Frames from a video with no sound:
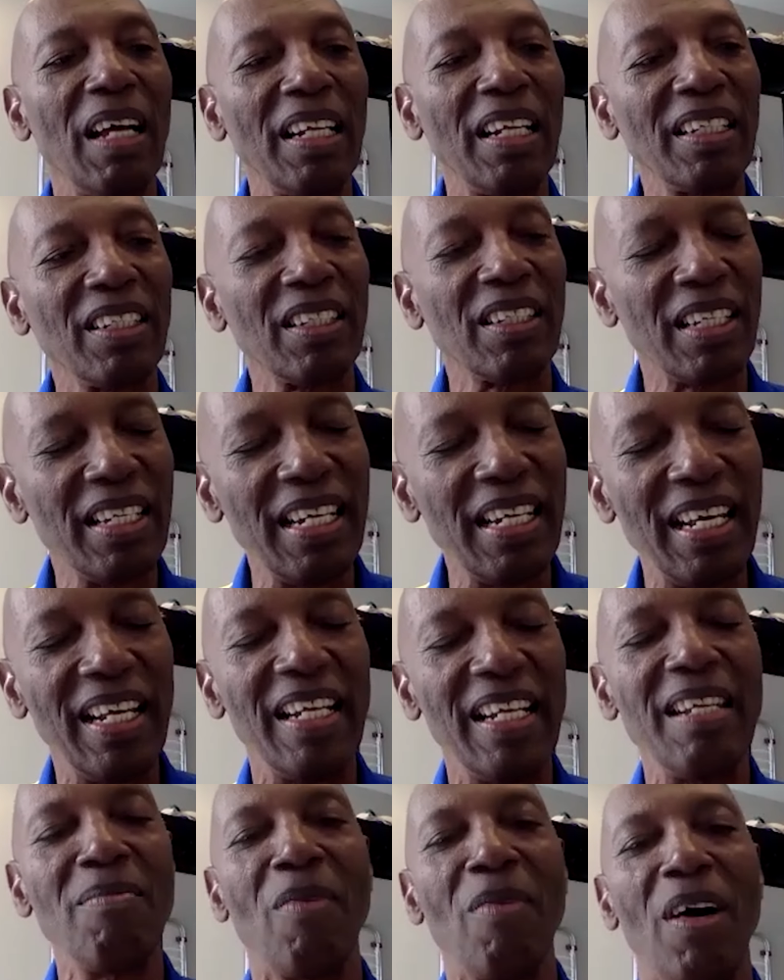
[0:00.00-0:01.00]
and
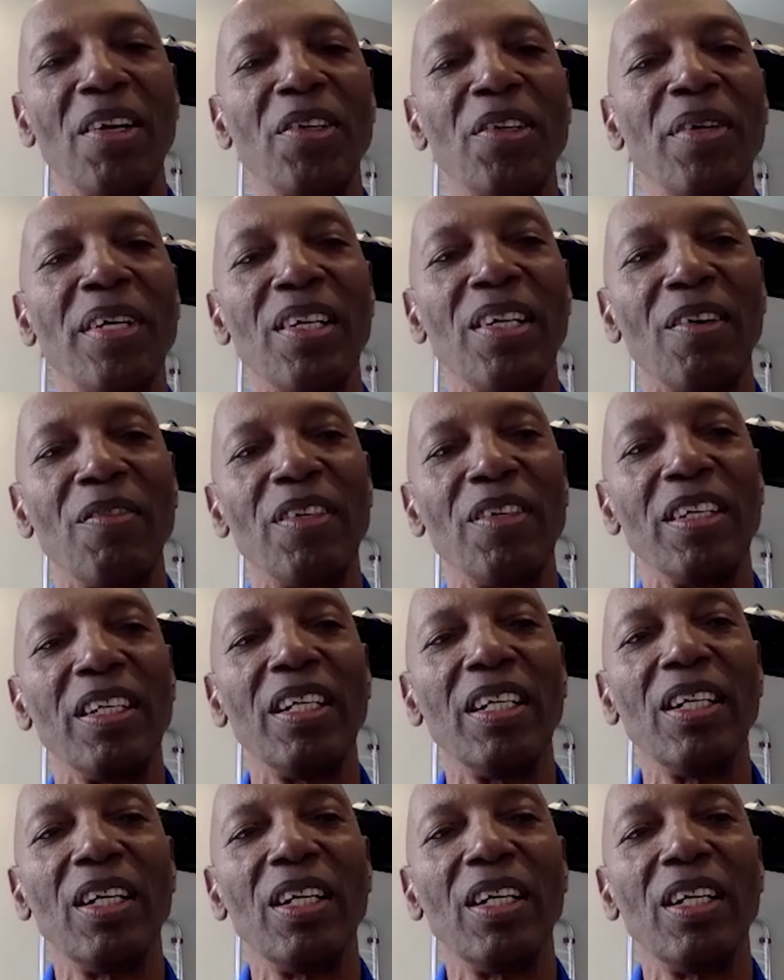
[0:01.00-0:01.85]
daily monitoring of the